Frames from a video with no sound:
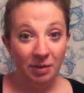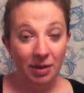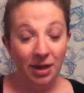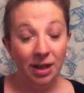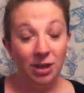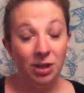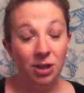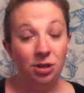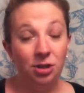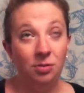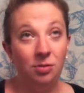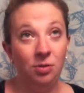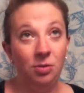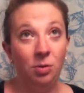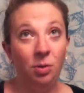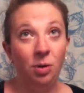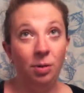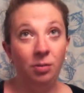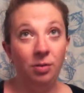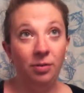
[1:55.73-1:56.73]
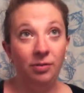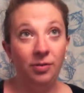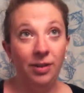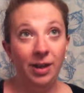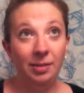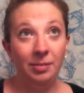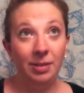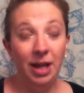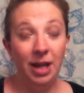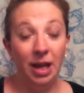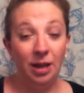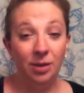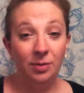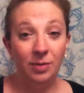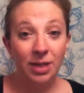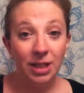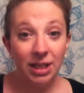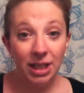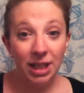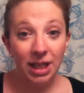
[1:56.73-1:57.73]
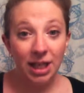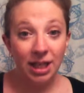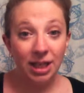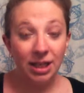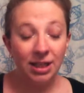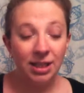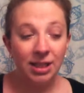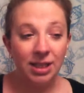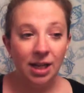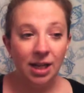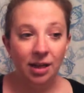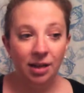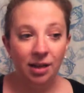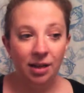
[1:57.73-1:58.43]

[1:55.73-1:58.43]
We got to do normal family Halloween things.